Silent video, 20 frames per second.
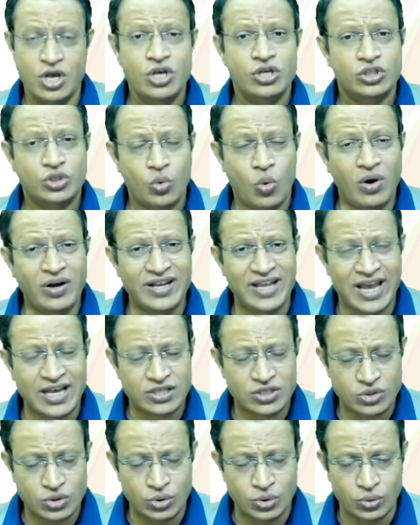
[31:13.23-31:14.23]
So what he
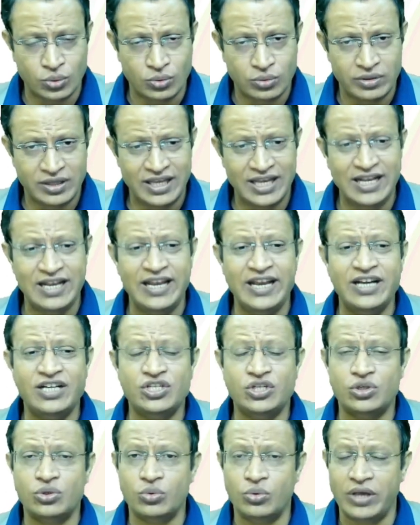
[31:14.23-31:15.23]
has to do, he needs
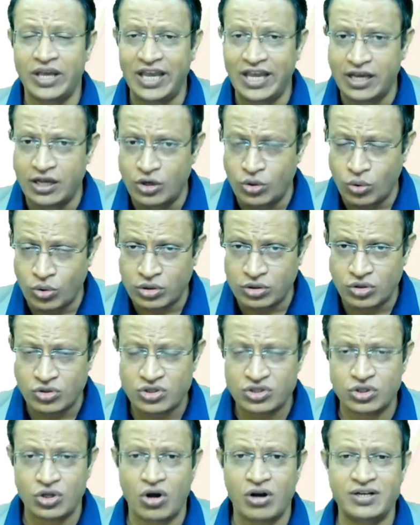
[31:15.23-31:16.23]
to ignore those
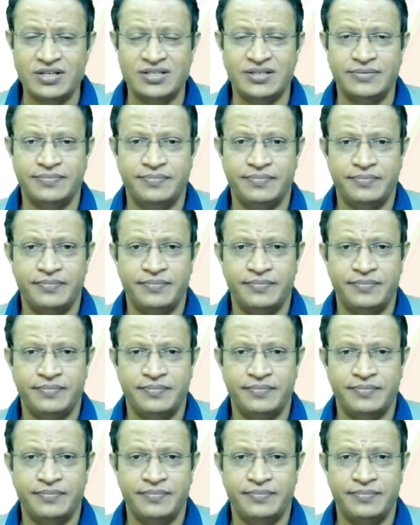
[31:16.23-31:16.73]
thoughts,